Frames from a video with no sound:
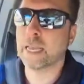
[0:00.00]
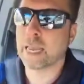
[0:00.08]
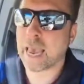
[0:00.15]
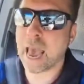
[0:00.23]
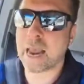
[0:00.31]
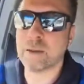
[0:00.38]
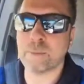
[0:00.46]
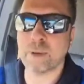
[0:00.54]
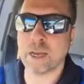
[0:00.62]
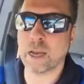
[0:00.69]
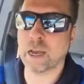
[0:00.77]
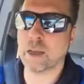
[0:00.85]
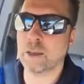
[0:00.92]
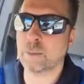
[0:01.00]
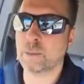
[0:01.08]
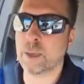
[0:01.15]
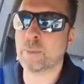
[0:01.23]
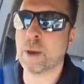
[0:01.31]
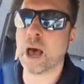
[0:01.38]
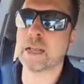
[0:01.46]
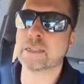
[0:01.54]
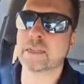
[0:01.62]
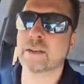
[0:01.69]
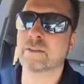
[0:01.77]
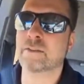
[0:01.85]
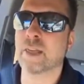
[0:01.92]
can be
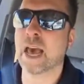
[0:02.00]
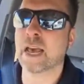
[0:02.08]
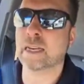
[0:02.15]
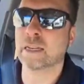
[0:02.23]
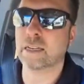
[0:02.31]
positive, that